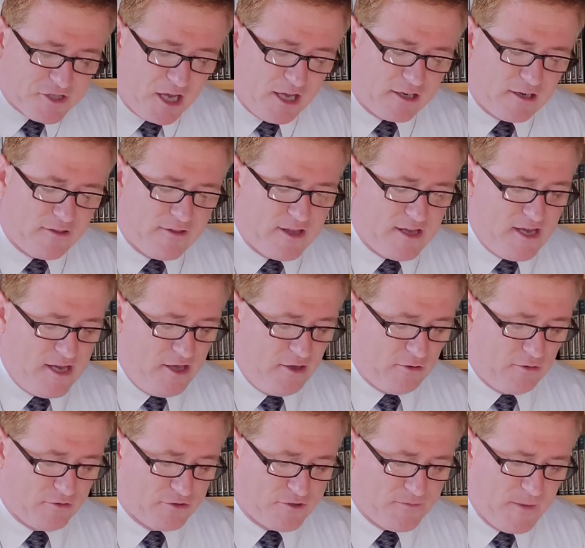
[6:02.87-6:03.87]
unto the
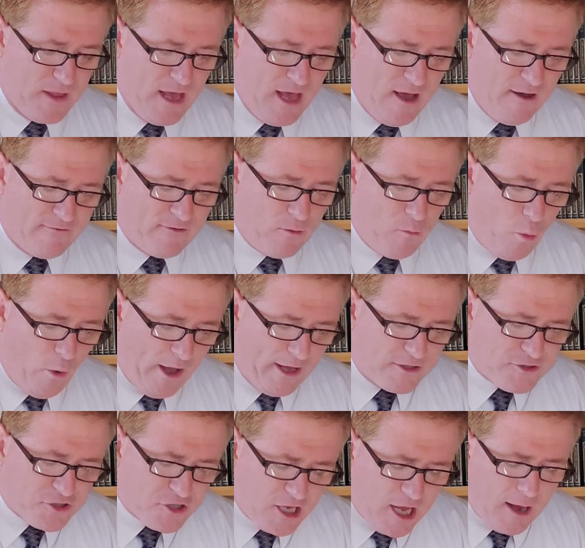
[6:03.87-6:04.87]
hills, from
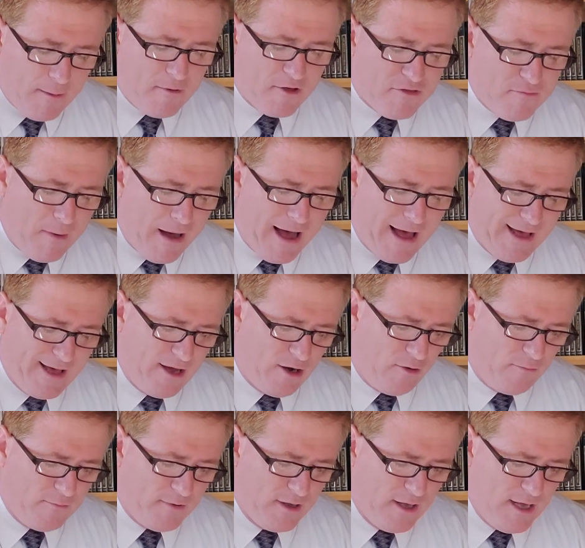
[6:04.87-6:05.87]
whence cometh my
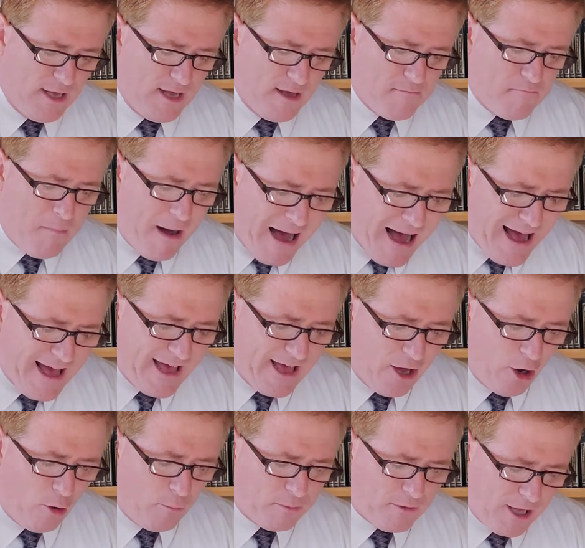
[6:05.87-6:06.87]
help. My
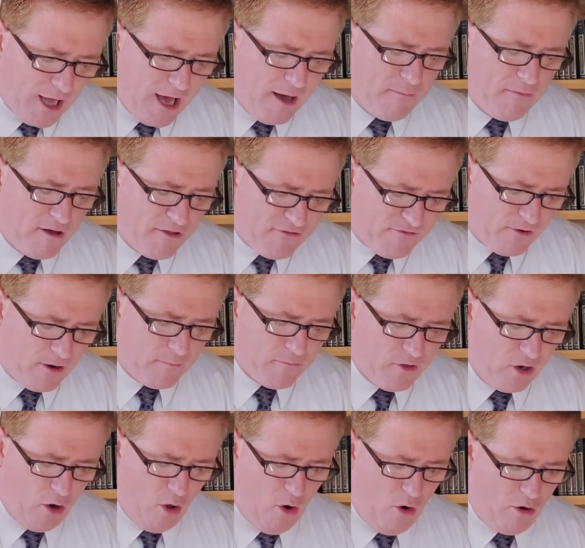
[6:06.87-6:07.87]
help cometh from the
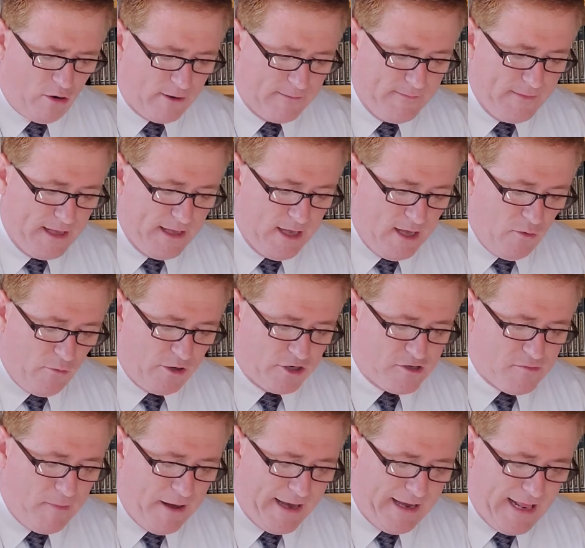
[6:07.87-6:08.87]
Lord,
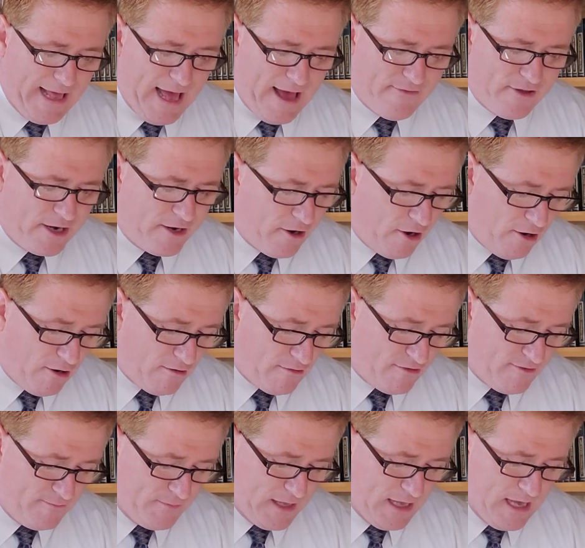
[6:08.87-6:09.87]
which made heaven and
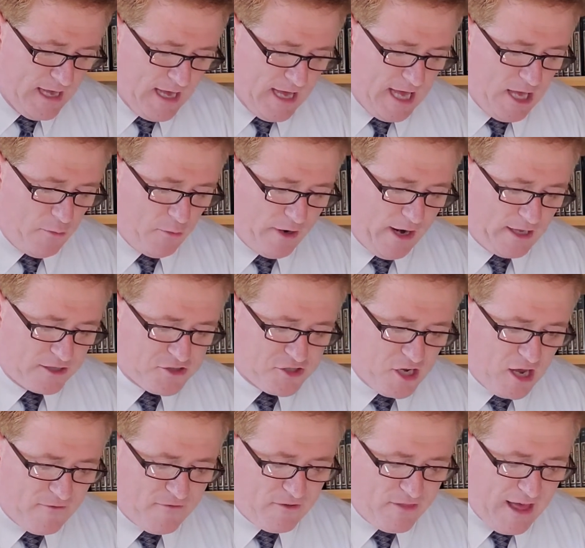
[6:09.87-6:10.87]
earth. He will not
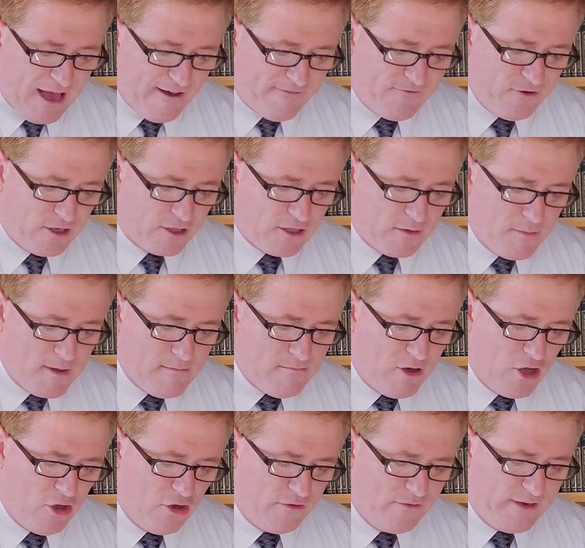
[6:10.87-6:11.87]
suffer thy foot to be
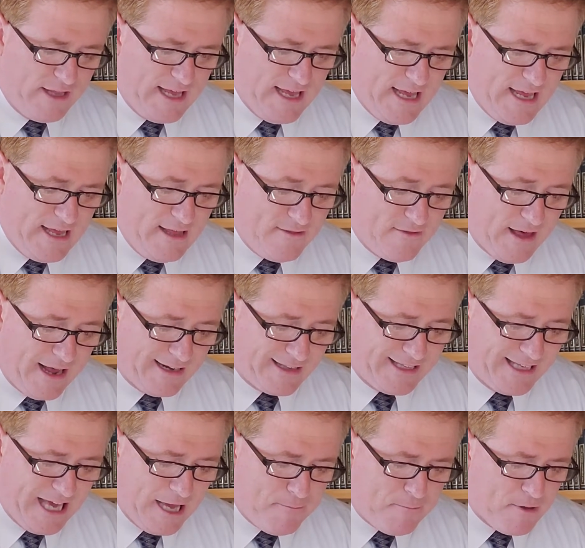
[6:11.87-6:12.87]
moved. He that
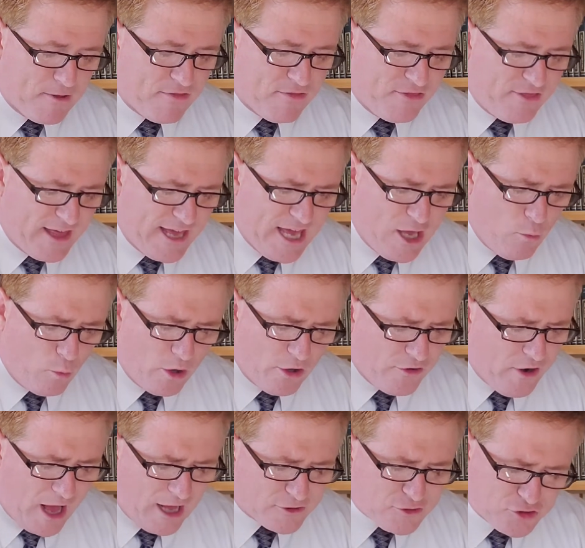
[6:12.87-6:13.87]
keepeth thee will
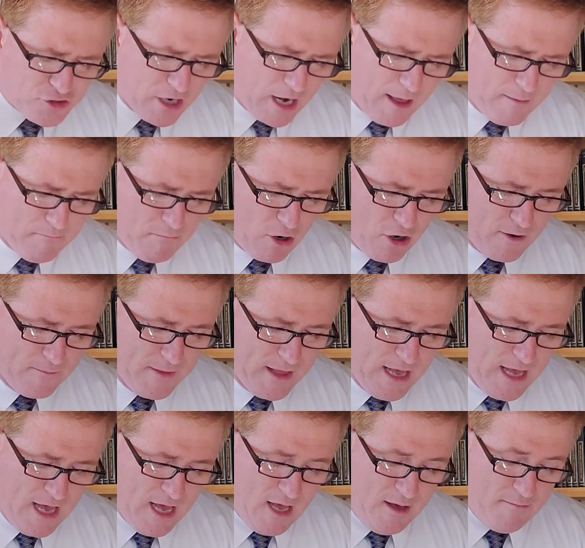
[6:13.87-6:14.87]
not slumber.
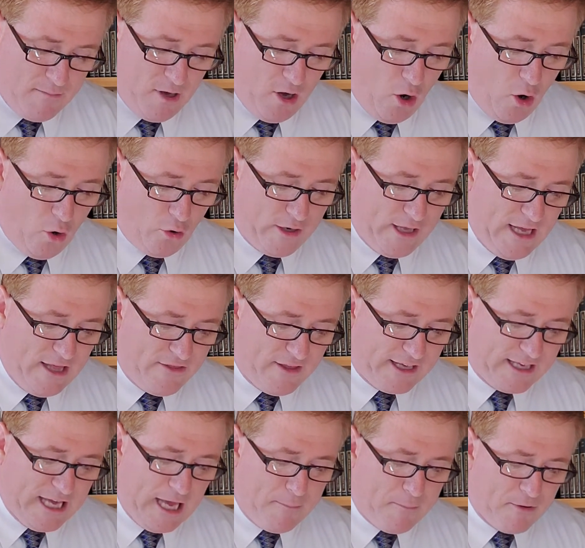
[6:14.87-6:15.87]
Behold, he
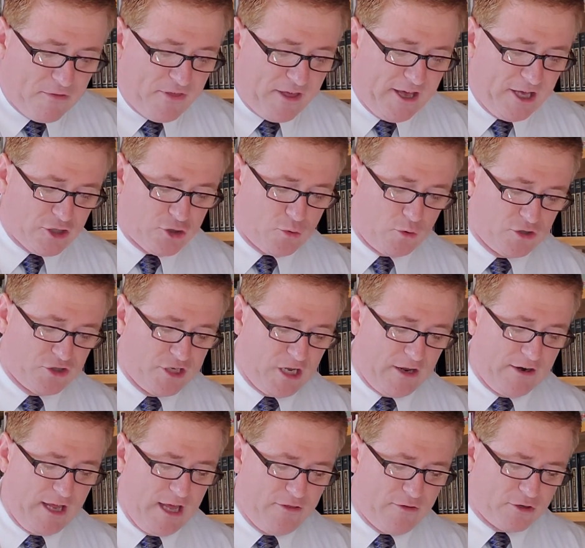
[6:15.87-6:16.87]
that keepeth Israel shall
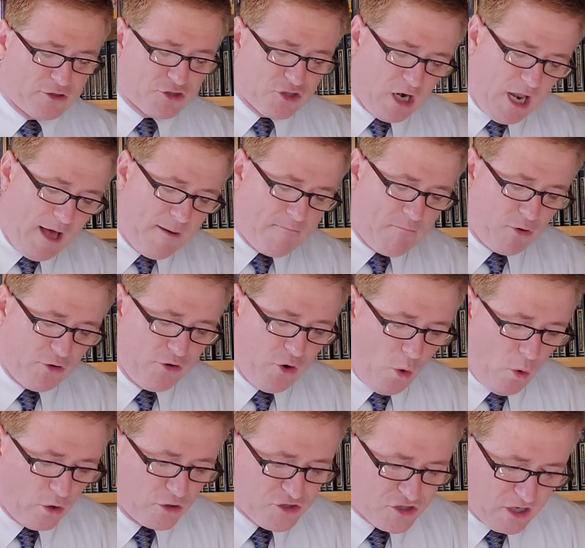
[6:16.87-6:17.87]
neither slumber
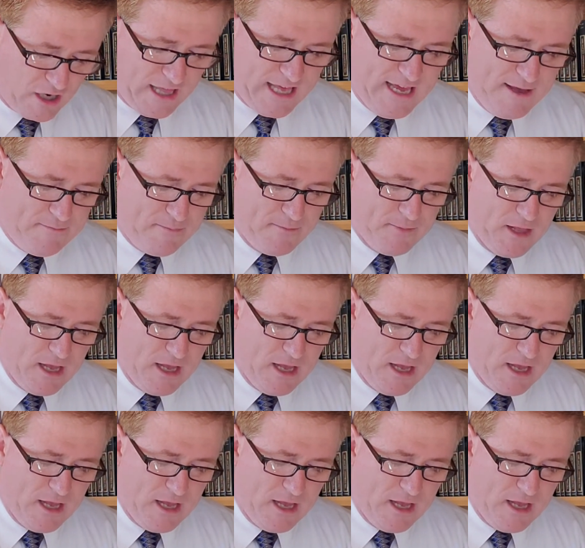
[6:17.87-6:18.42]
nor sleep.